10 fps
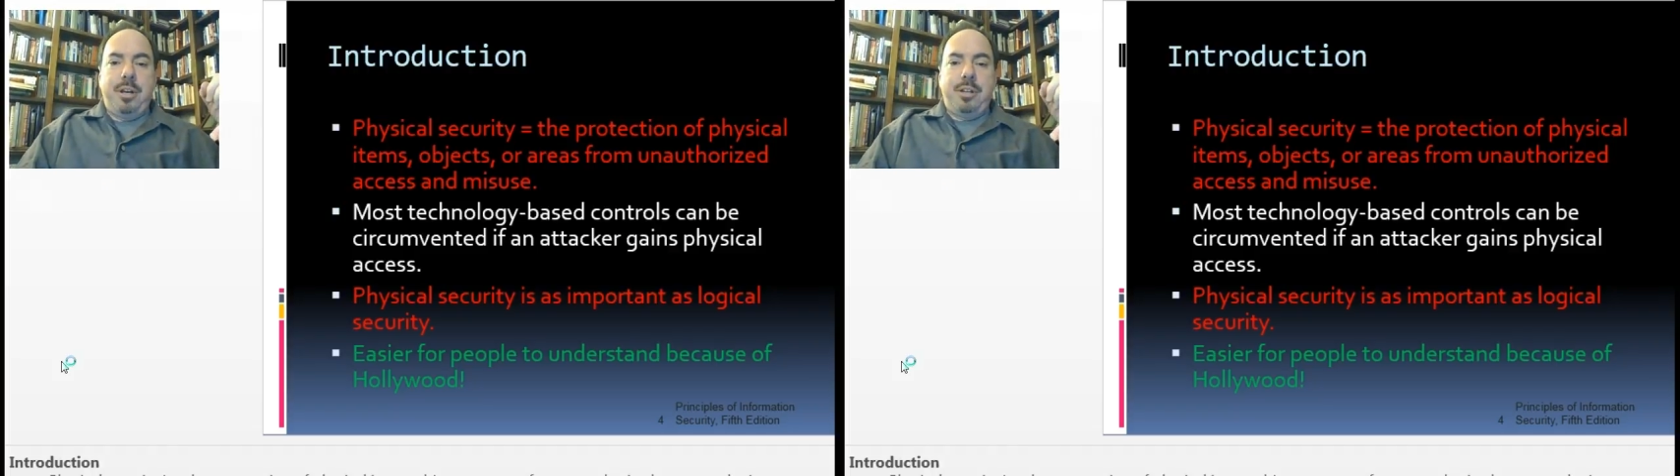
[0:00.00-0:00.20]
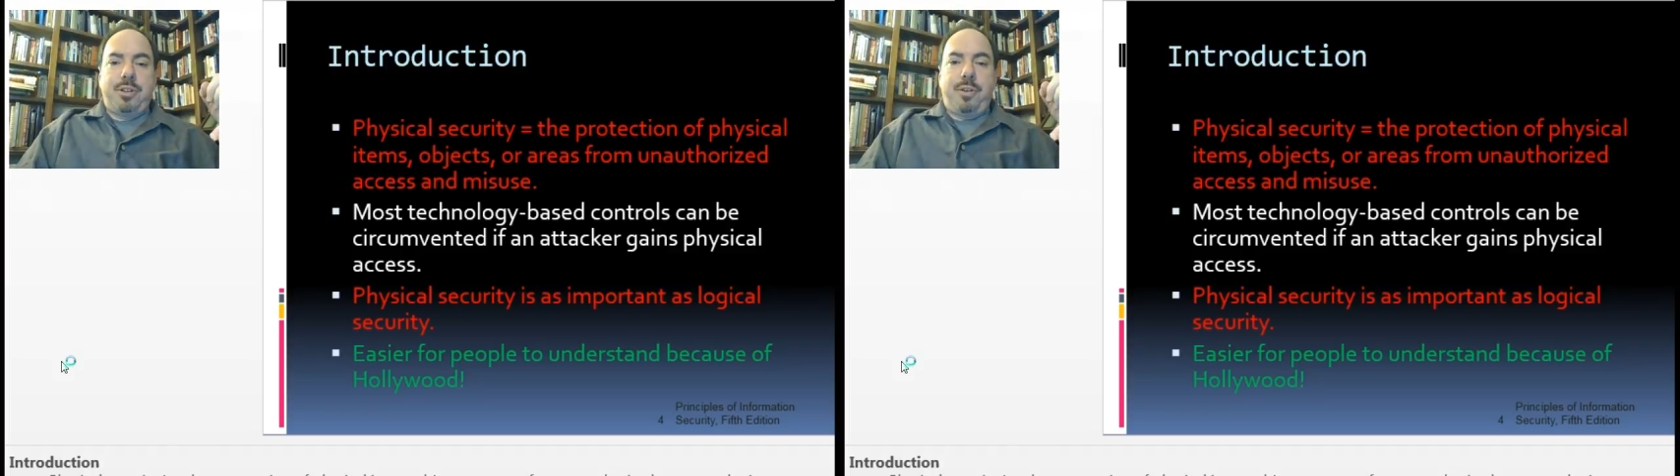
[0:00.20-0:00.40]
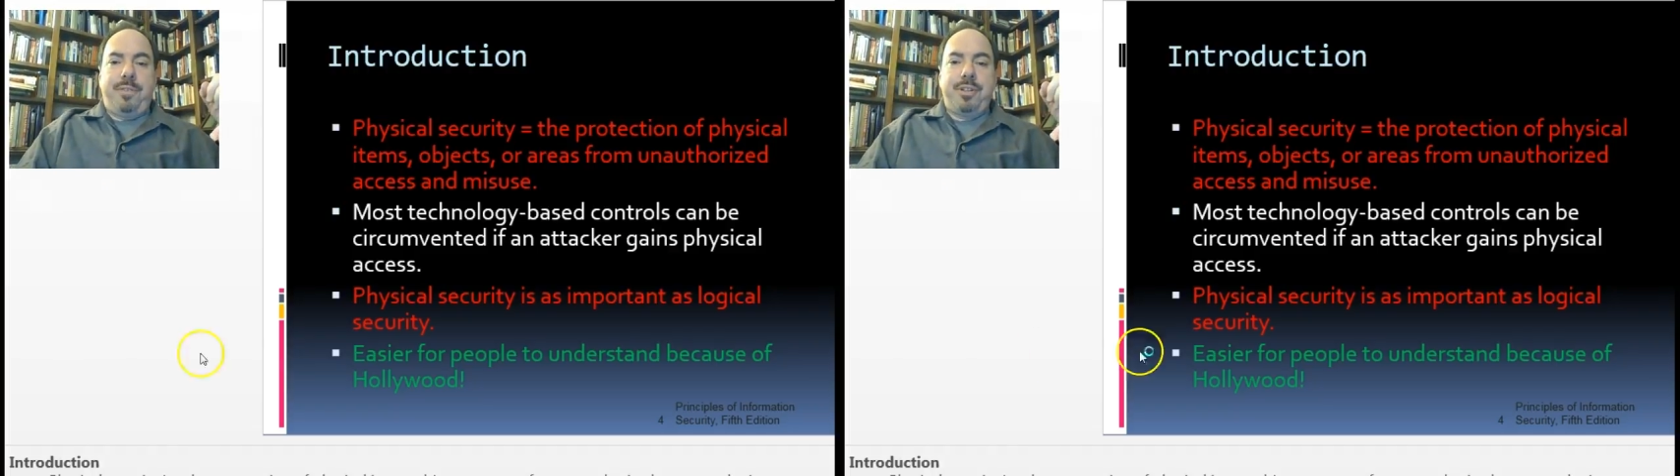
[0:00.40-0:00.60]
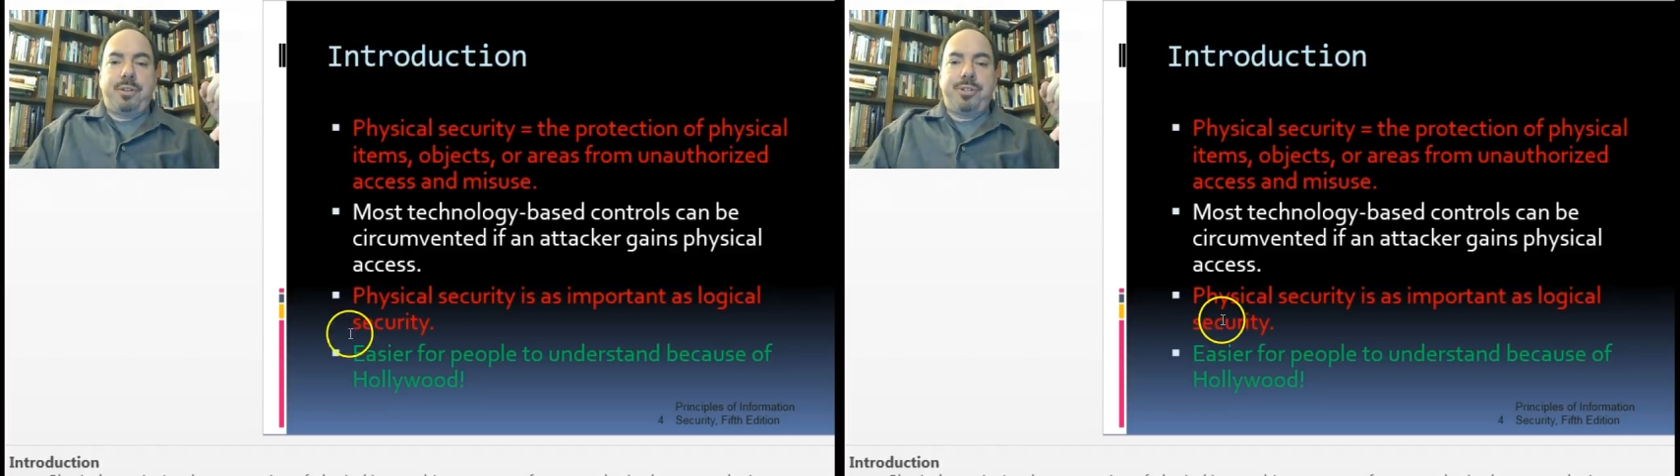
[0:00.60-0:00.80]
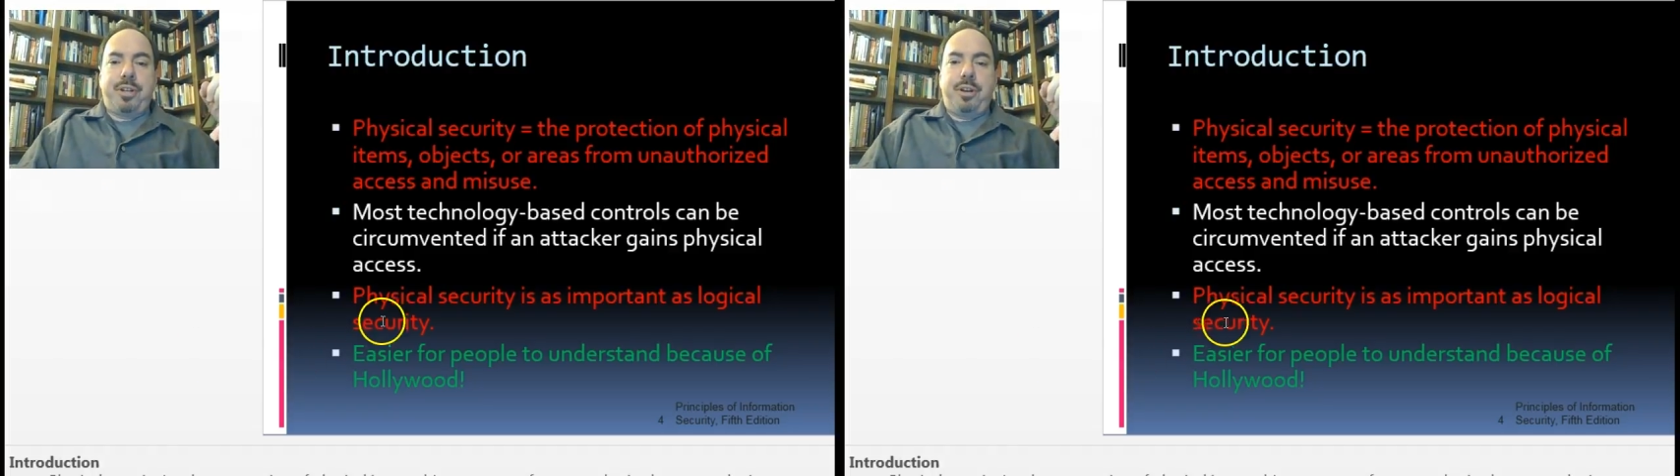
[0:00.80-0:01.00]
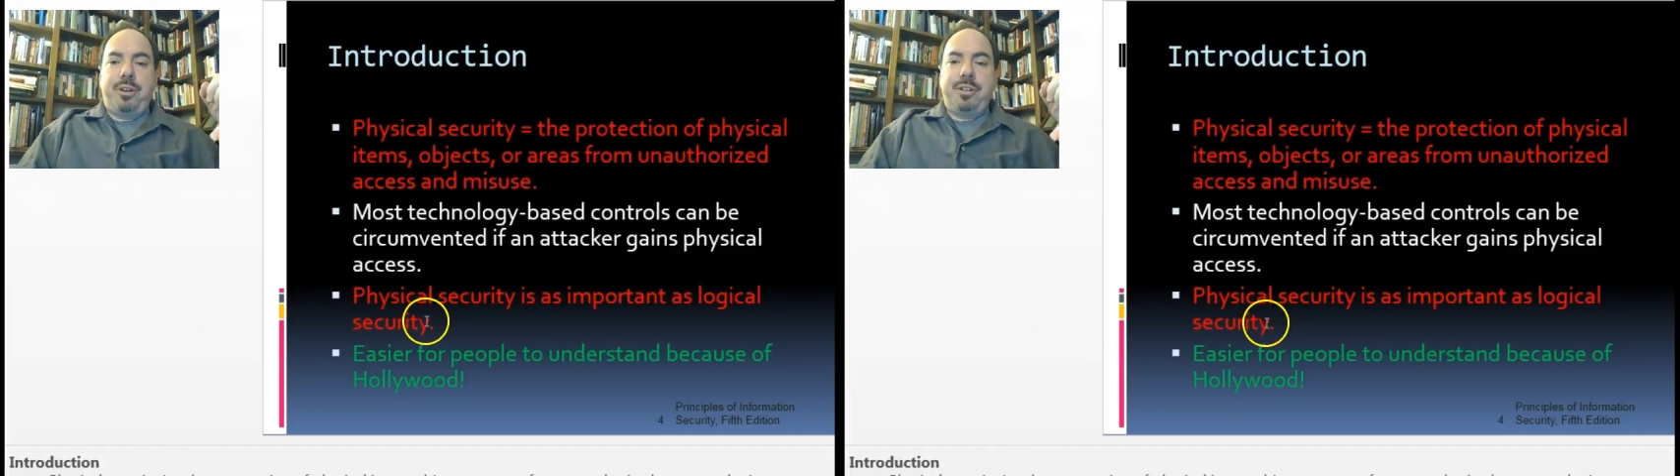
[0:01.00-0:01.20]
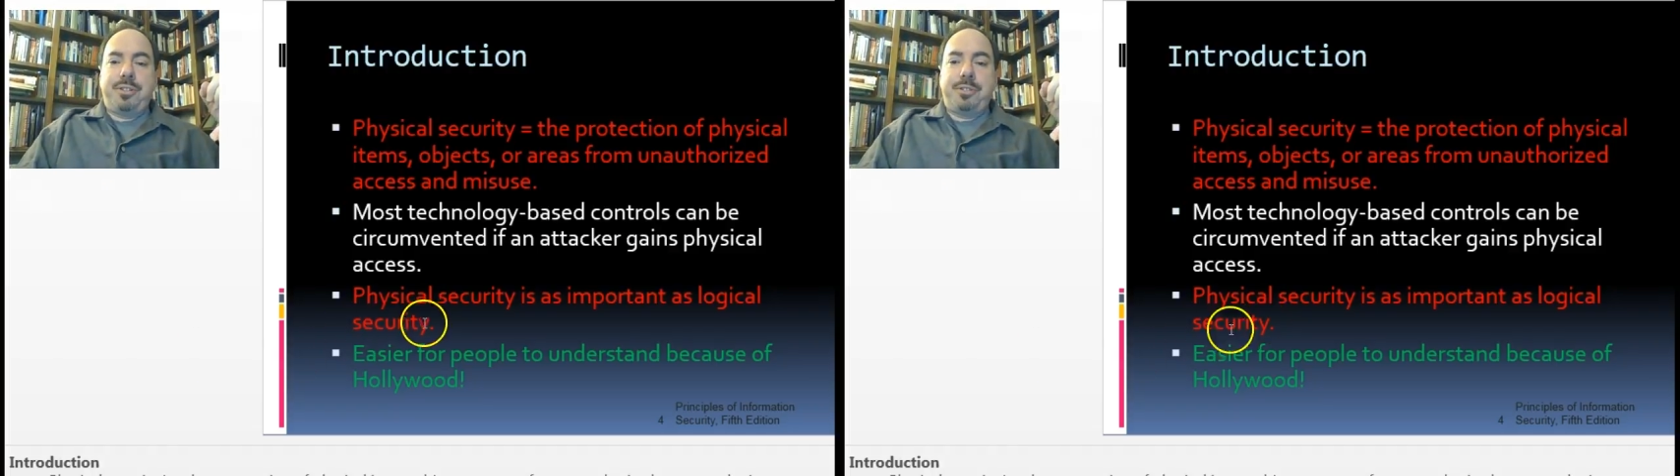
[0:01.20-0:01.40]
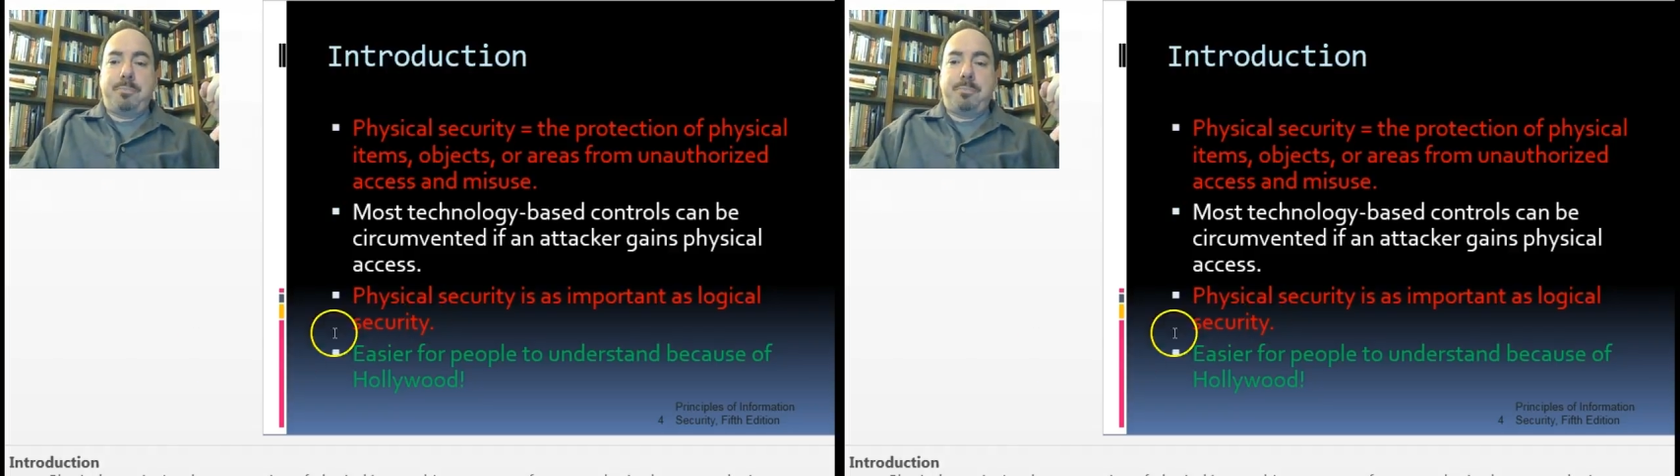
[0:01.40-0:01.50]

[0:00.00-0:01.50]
So physical security is as